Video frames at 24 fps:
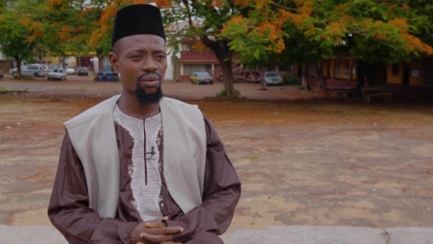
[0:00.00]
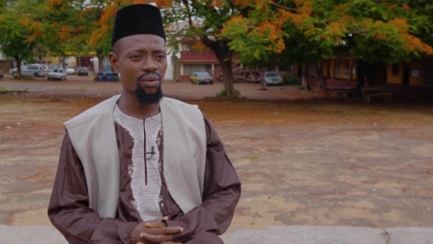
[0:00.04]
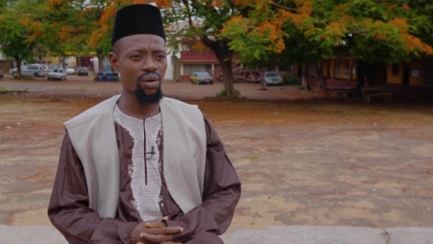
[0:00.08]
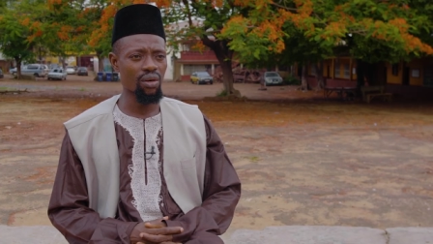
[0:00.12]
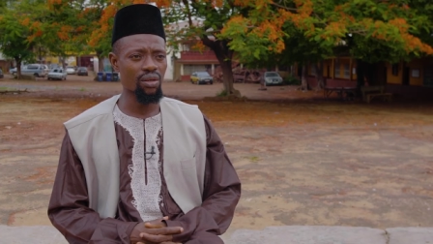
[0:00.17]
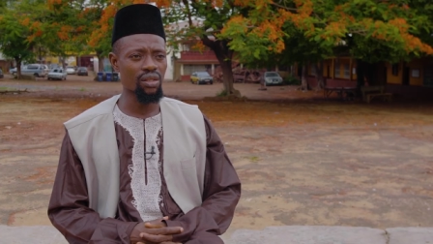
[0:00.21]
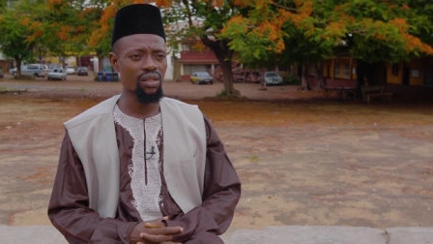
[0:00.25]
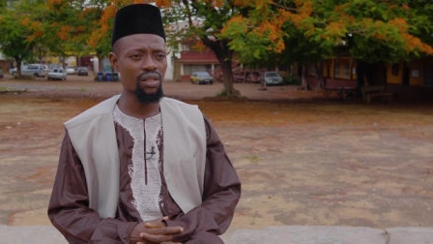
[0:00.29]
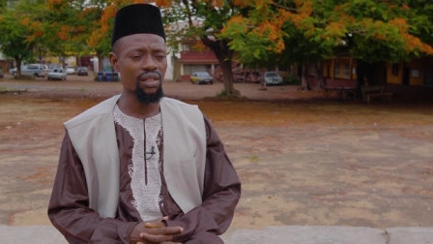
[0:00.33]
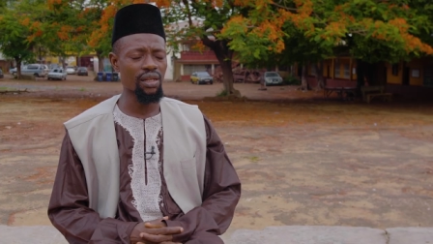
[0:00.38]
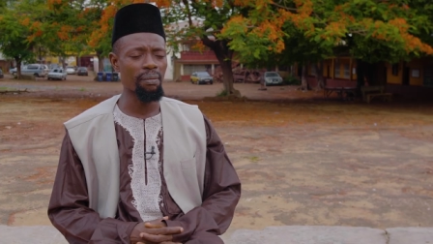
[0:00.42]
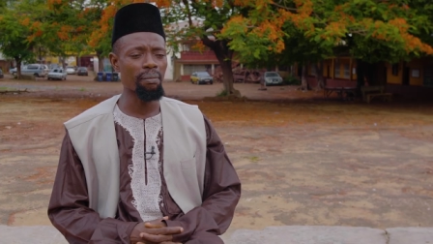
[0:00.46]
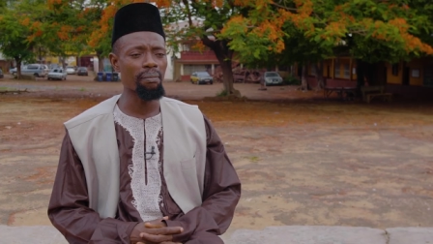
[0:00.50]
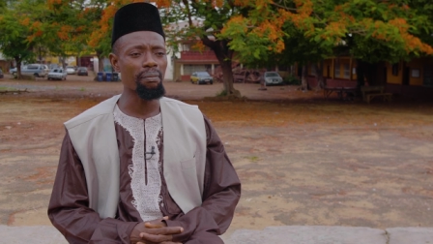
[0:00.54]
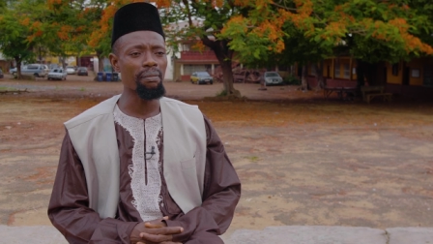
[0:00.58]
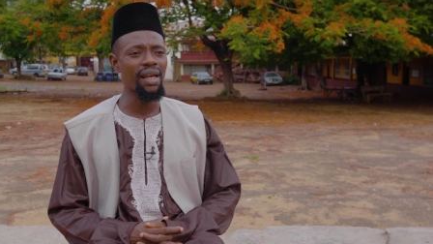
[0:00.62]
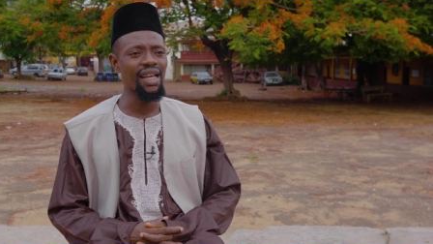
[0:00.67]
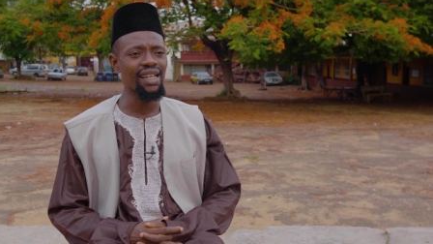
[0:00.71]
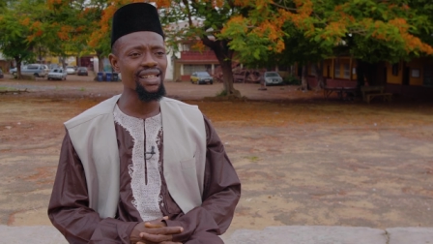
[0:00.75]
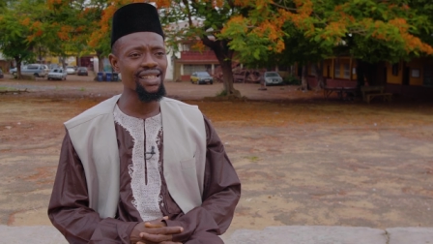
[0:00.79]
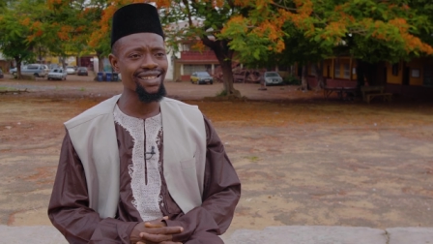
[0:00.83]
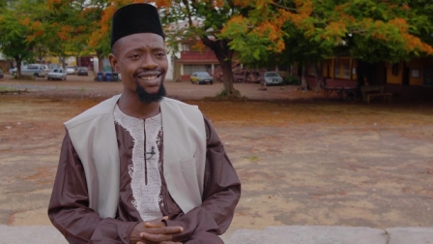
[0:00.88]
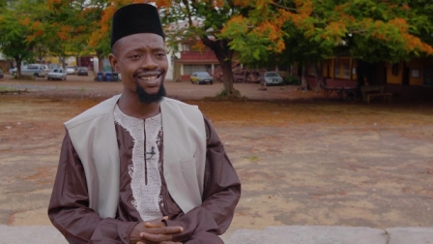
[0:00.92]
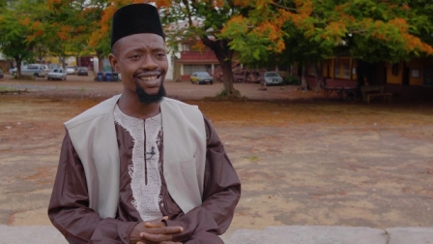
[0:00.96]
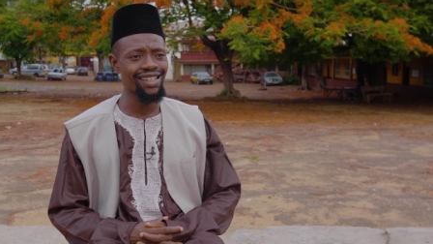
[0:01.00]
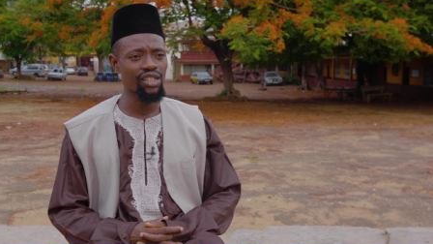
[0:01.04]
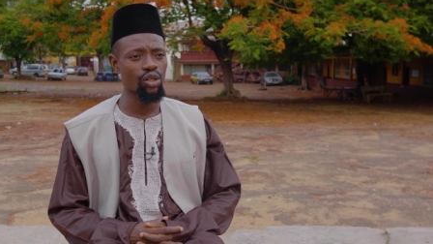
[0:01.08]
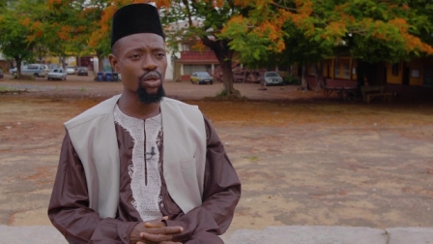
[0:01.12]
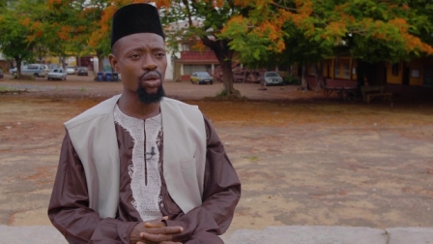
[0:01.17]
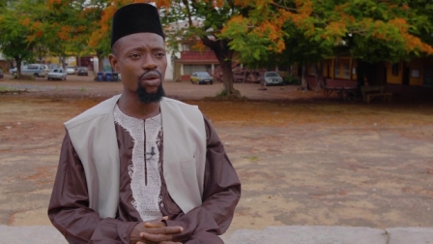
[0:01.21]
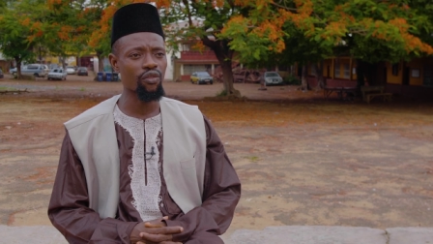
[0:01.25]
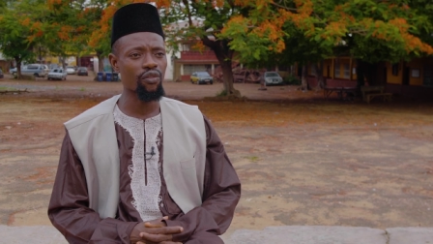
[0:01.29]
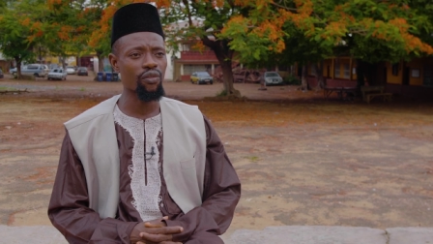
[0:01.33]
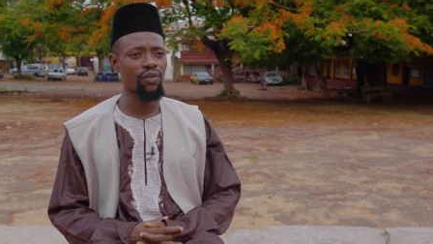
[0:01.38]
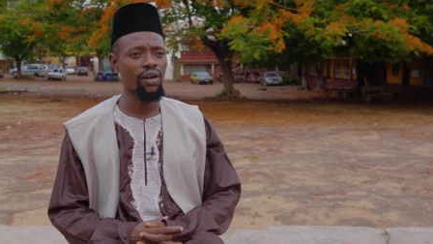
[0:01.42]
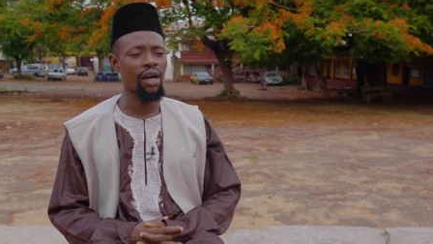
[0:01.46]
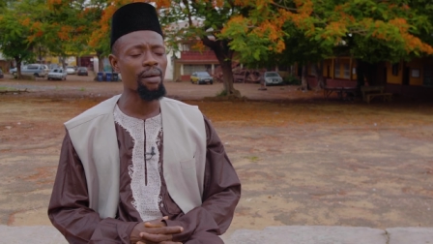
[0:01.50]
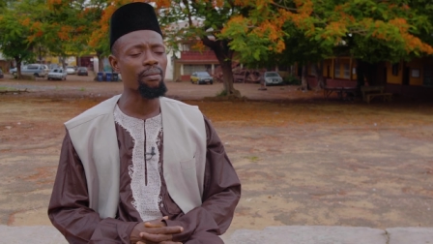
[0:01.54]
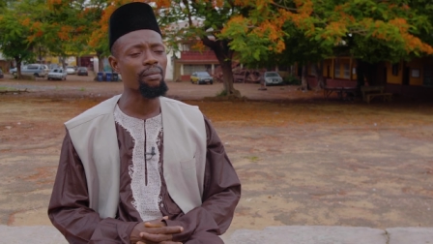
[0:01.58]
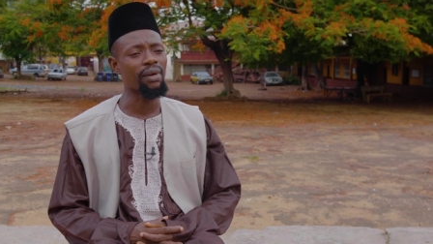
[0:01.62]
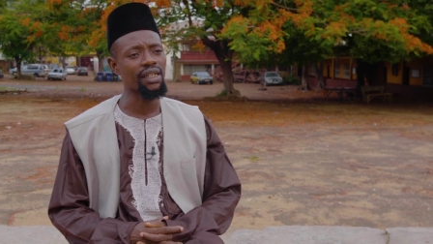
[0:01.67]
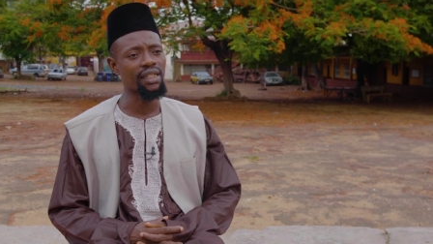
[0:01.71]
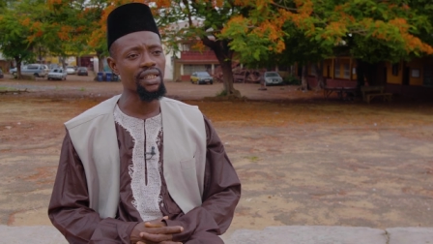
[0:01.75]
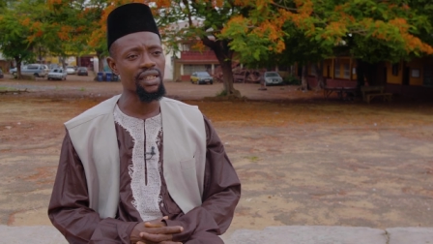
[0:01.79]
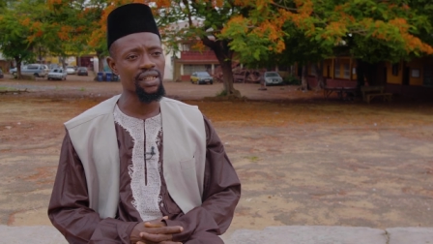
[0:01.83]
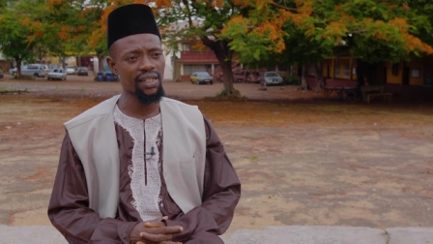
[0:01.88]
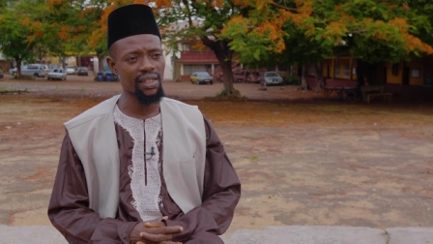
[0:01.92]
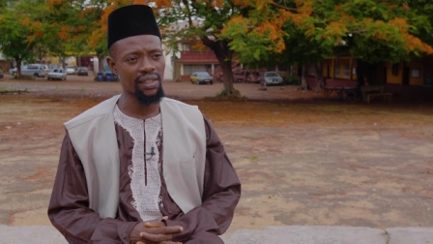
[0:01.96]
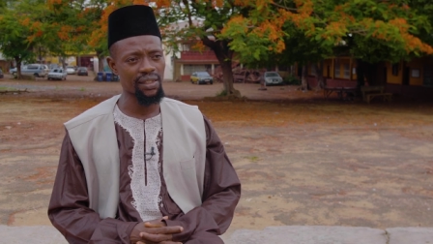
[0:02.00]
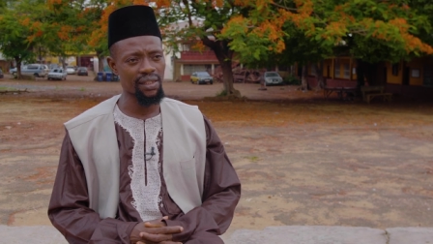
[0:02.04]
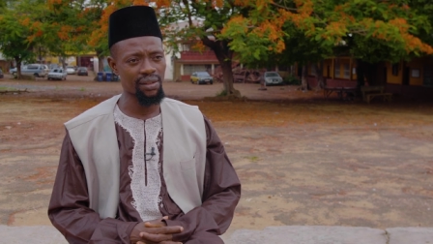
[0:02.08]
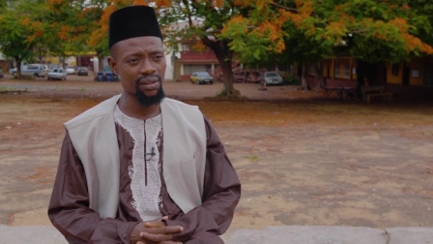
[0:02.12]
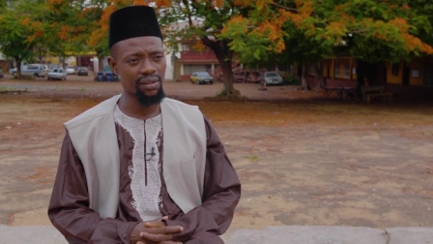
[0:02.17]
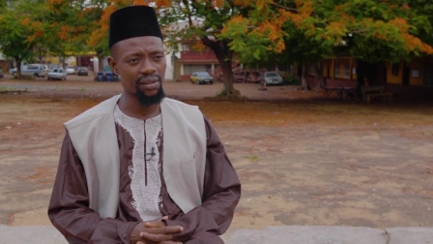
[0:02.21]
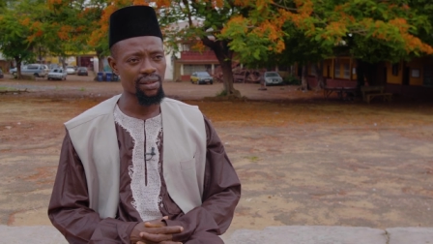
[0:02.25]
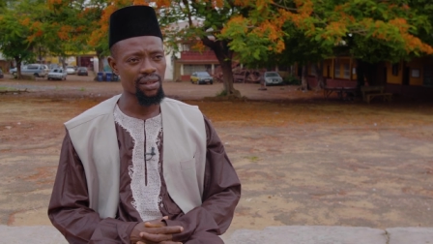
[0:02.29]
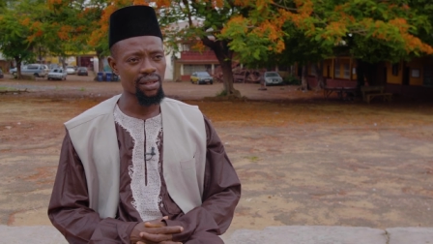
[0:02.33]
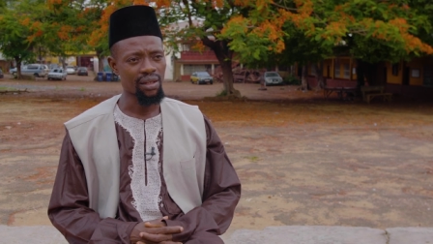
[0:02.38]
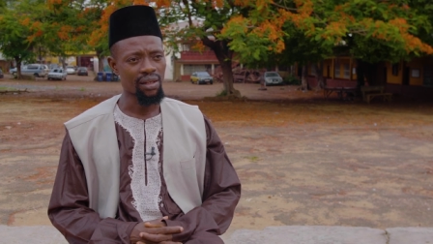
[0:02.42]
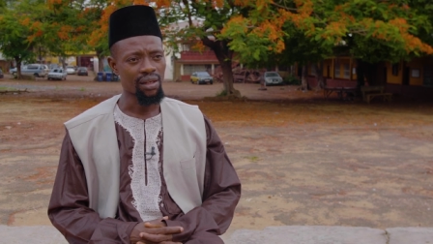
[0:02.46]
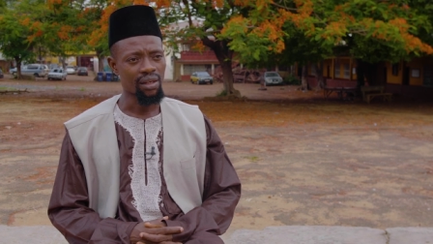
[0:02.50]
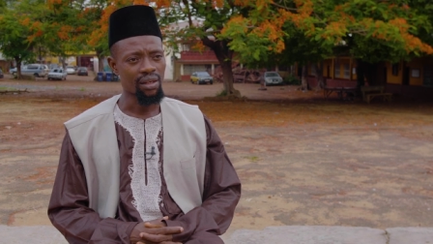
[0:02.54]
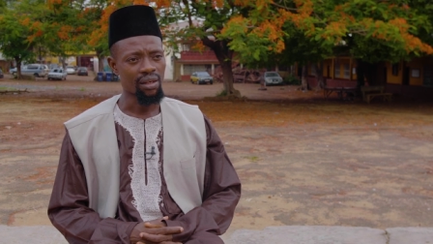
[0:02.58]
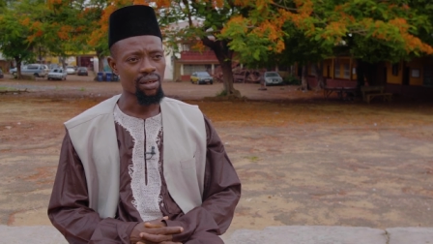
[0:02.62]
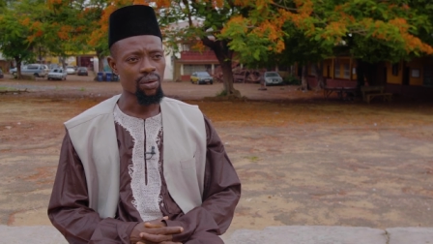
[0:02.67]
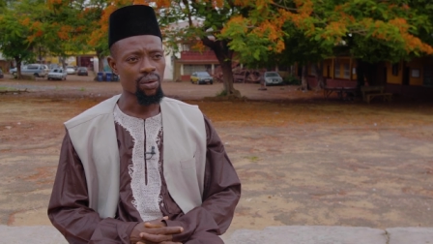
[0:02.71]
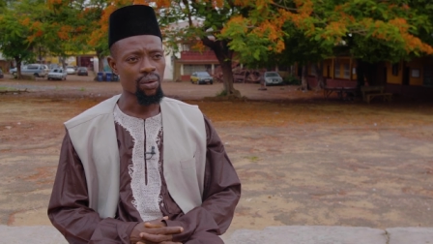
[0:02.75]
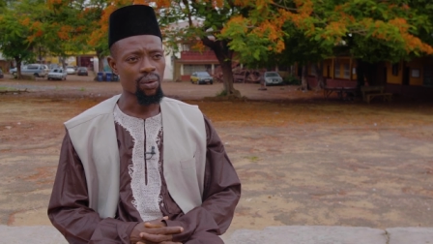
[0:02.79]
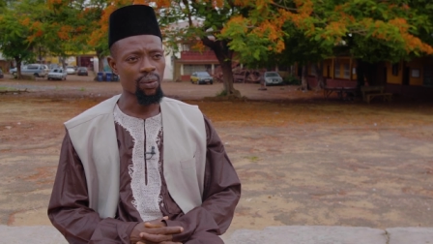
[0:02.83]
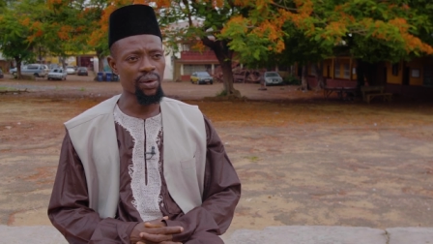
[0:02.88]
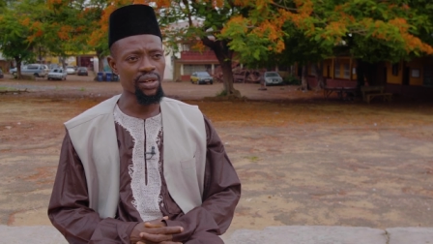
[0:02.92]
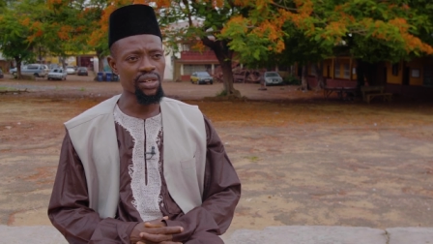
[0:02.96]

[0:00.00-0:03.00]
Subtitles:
was the message of Ahmadiyyat,